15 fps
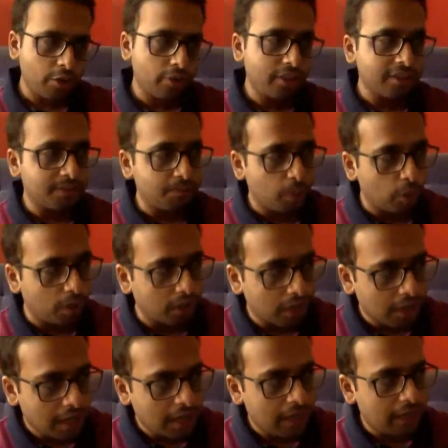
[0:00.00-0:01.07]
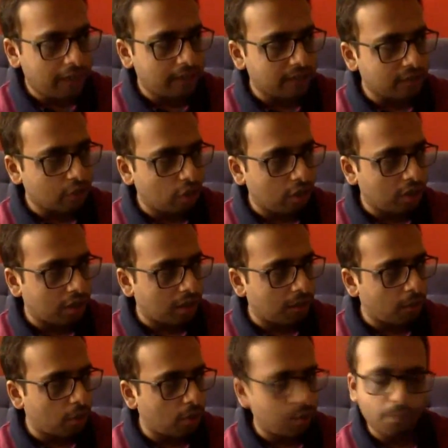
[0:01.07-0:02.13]
this book, it is not a
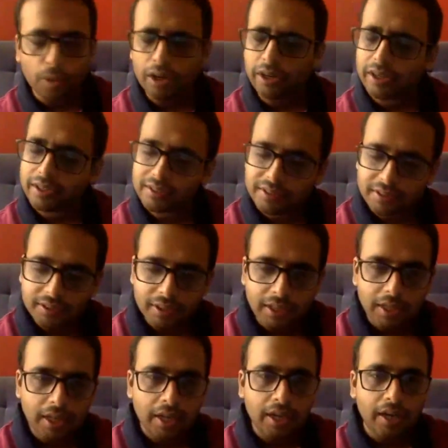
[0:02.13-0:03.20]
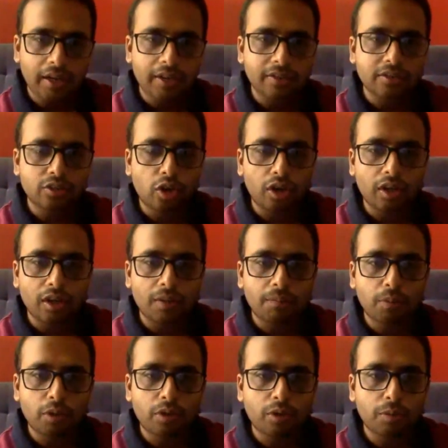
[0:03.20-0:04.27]
book on politics. It is not a
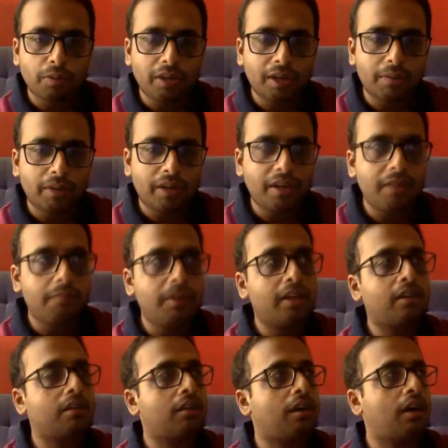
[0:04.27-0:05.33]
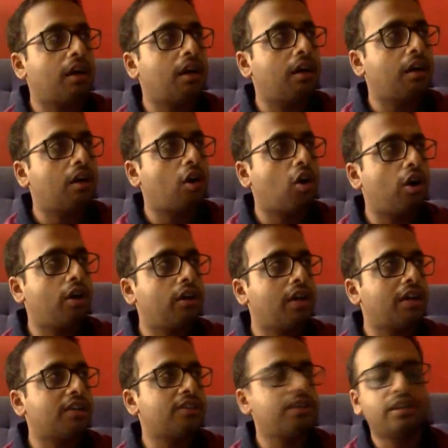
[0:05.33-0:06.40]
book to become a debate on
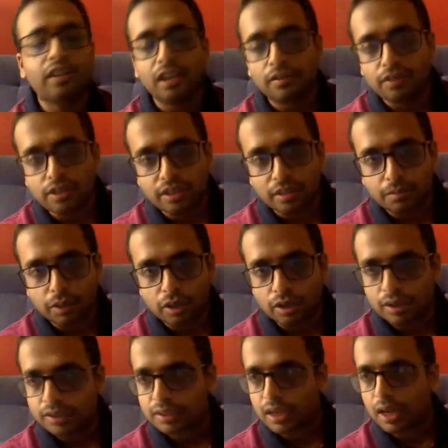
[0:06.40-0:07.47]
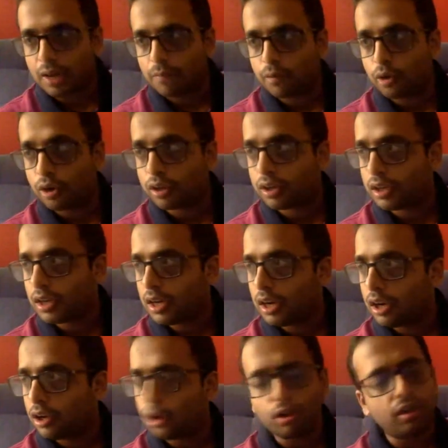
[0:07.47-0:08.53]
national television, because I am not
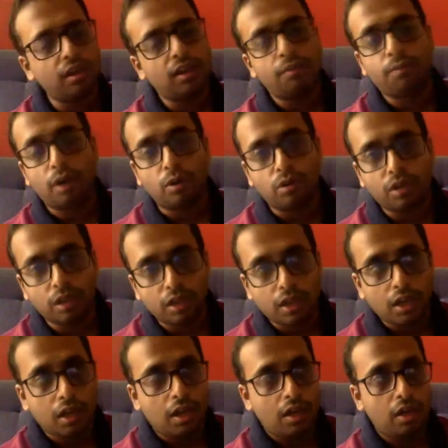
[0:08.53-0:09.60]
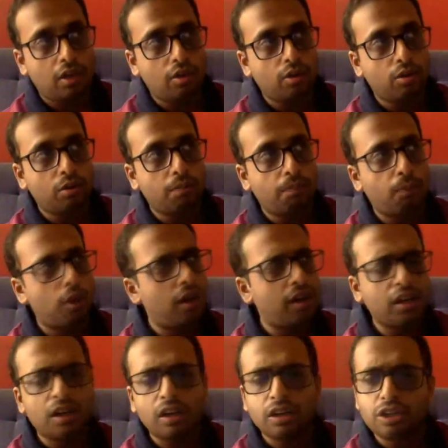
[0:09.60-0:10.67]
talking about
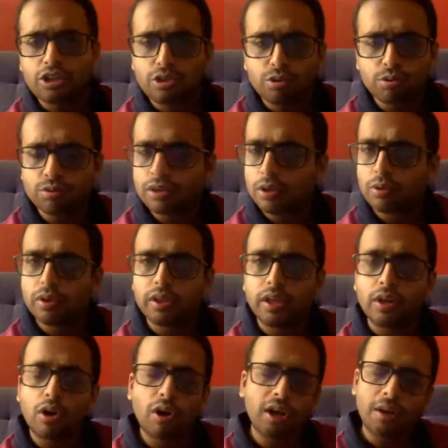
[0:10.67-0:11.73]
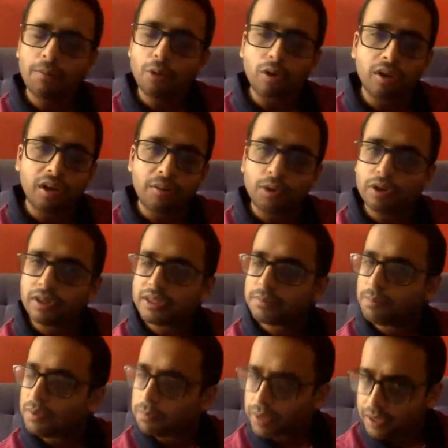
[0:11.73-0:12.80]
political issues out there. All I'm talking about is
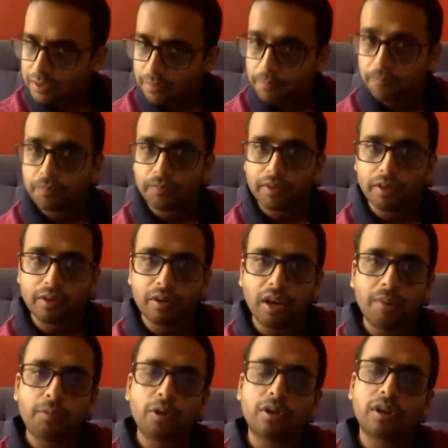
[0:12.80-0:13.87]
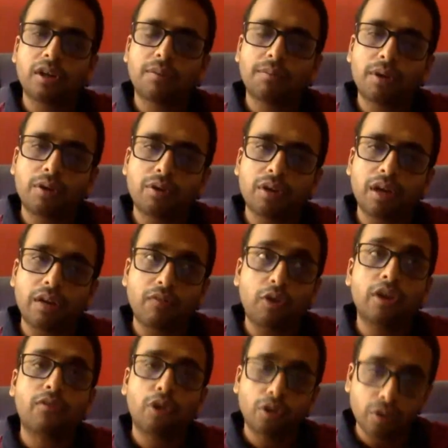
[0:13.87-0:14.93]
people. I'm talking about, and what
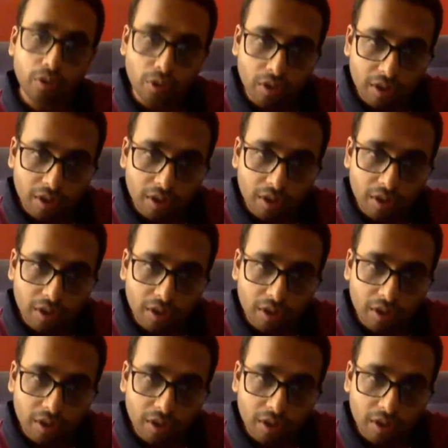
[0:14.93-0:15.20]
I want to talk